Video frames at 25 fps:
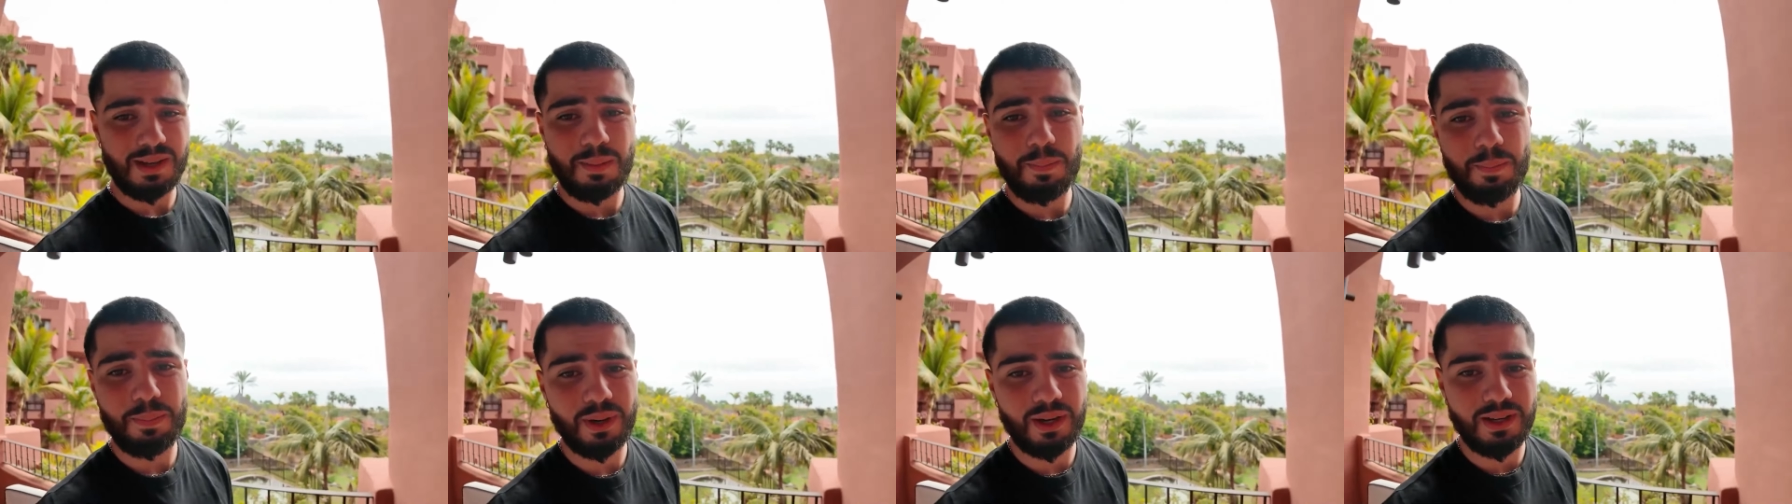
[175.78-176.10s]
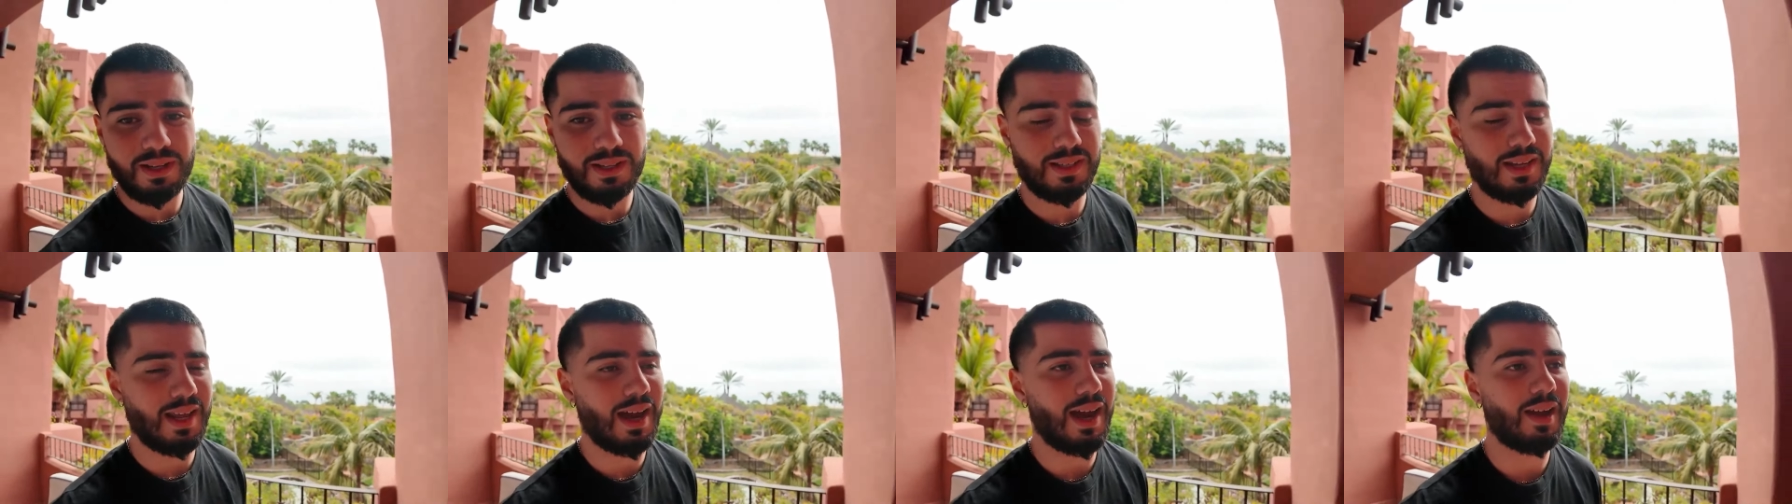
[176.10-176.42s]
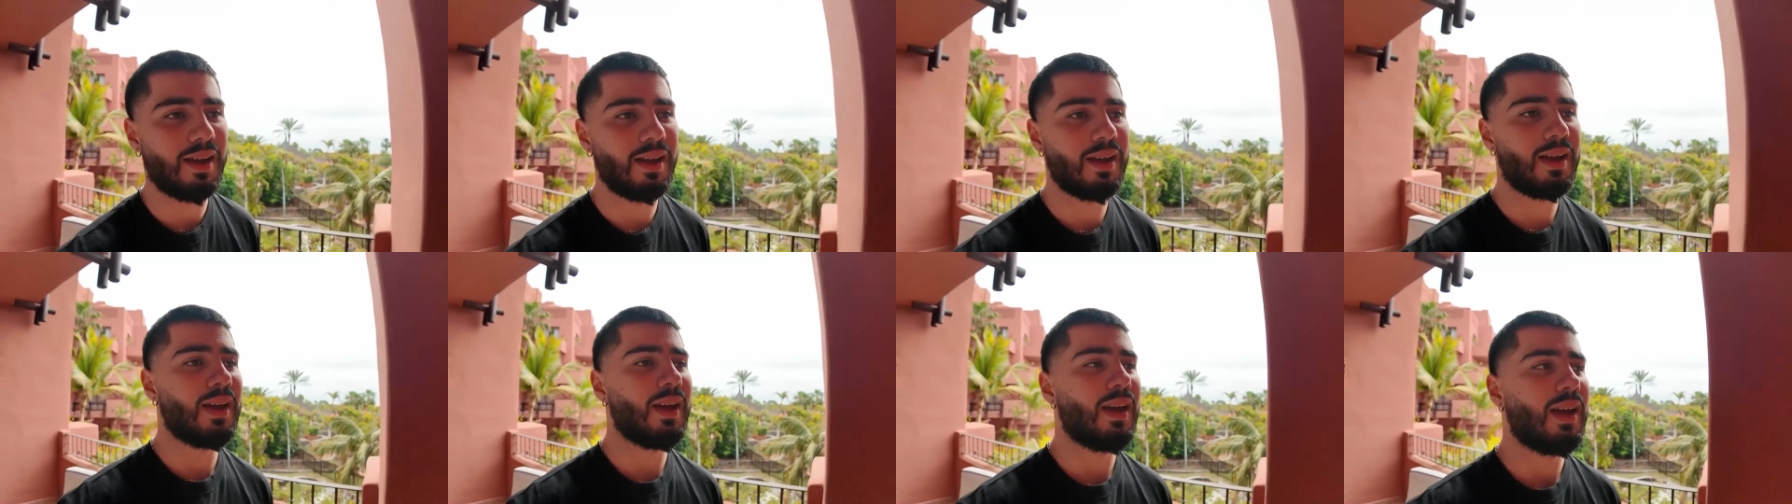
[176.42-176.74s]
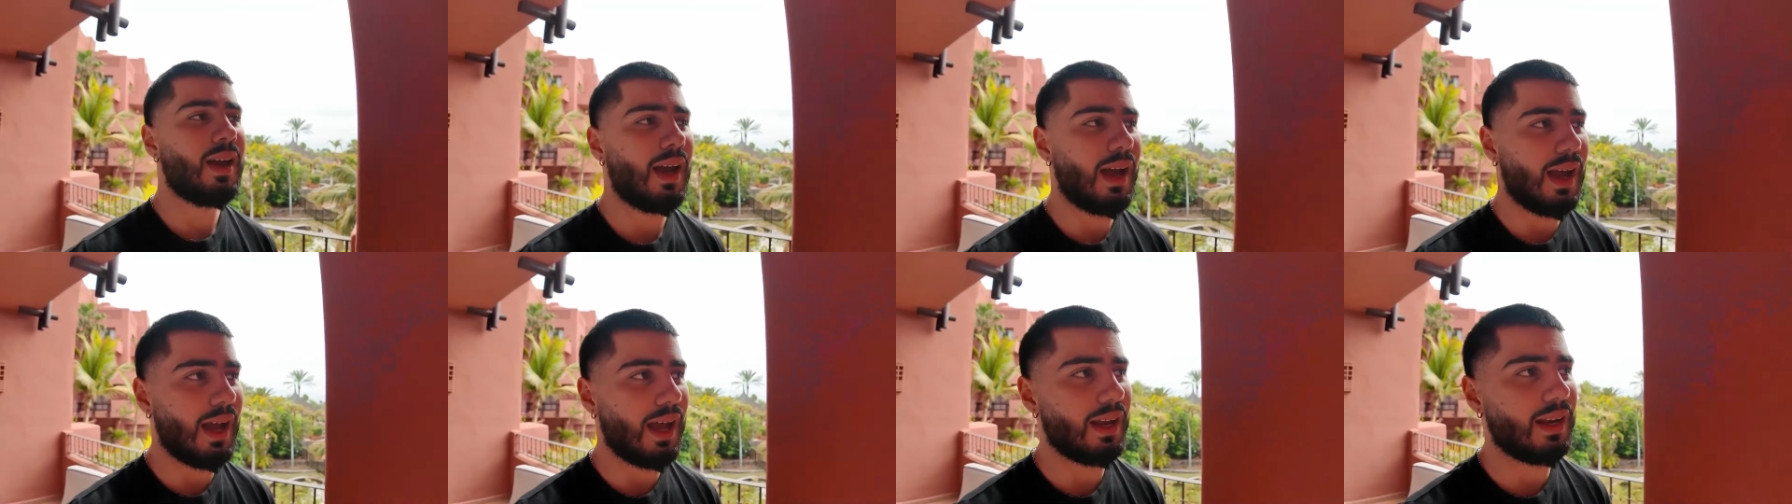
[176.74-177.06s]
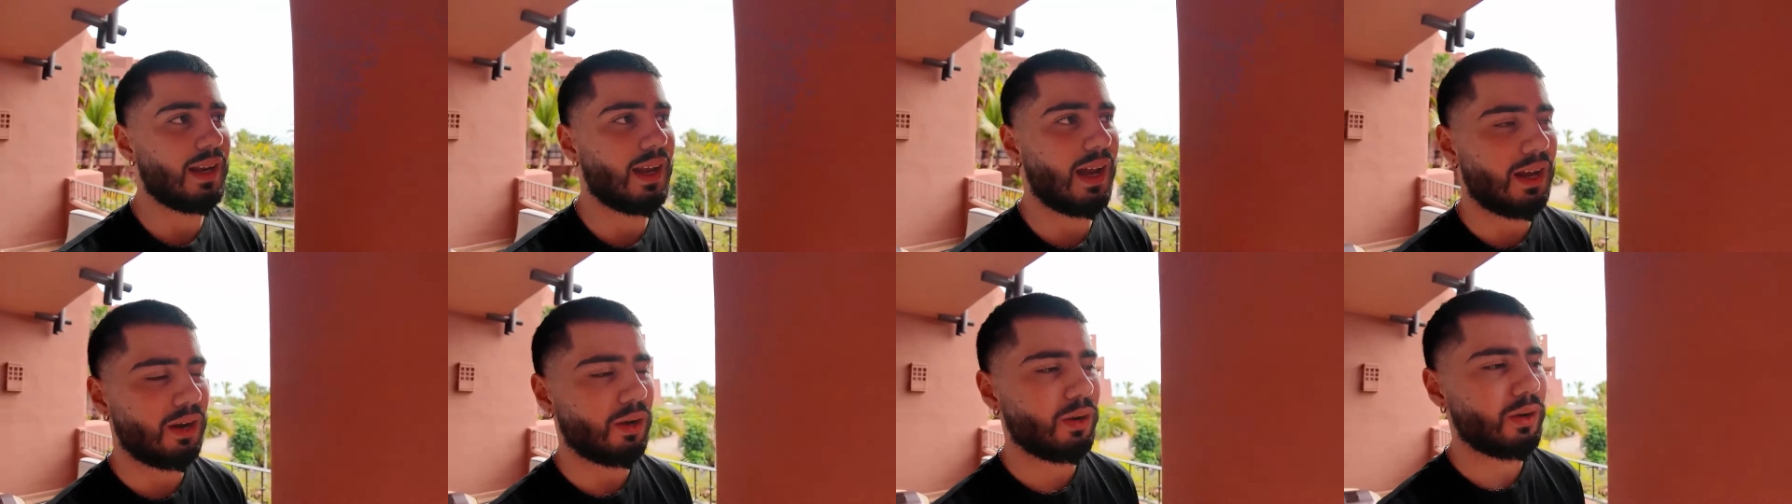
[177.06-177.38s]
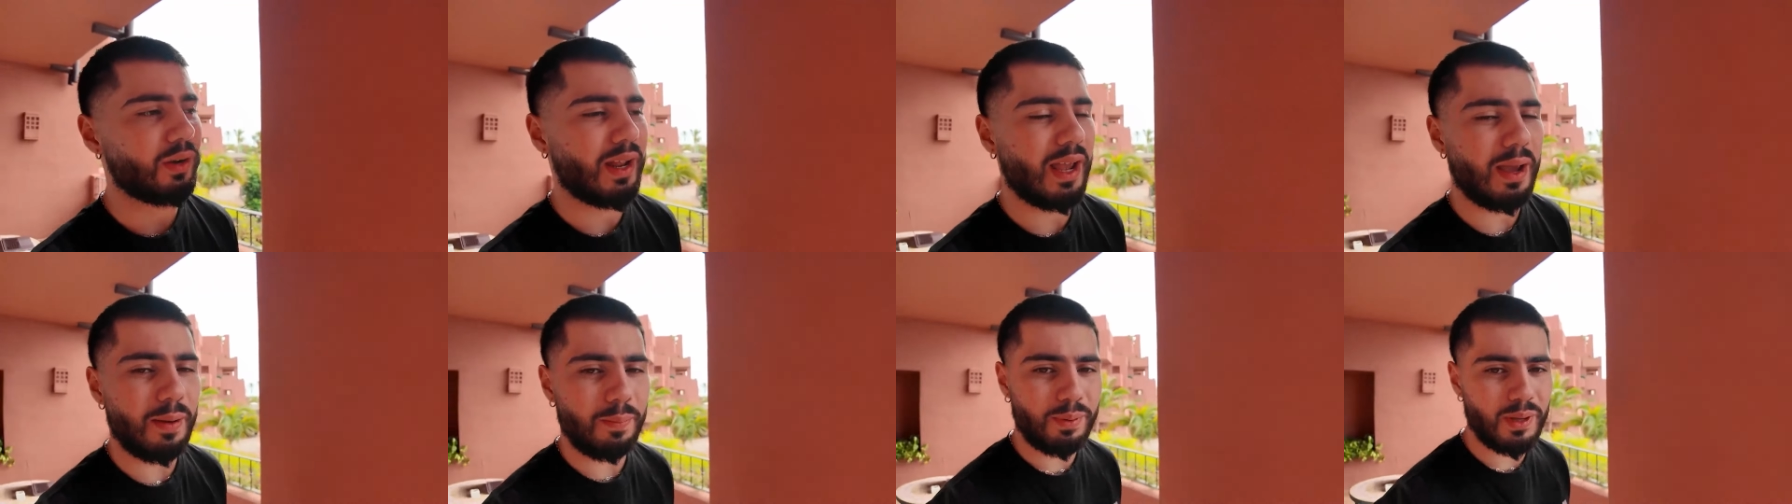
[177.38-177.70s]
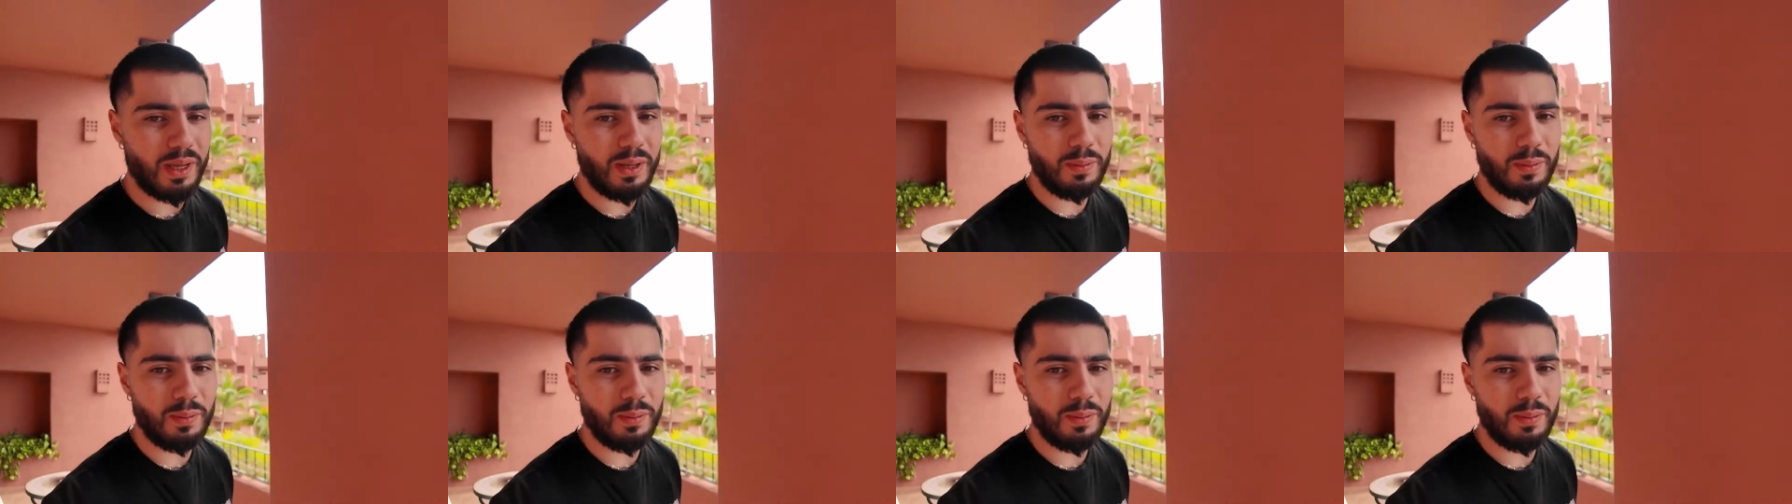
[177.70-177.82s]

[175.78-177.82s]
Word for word: simple as that. And I don't get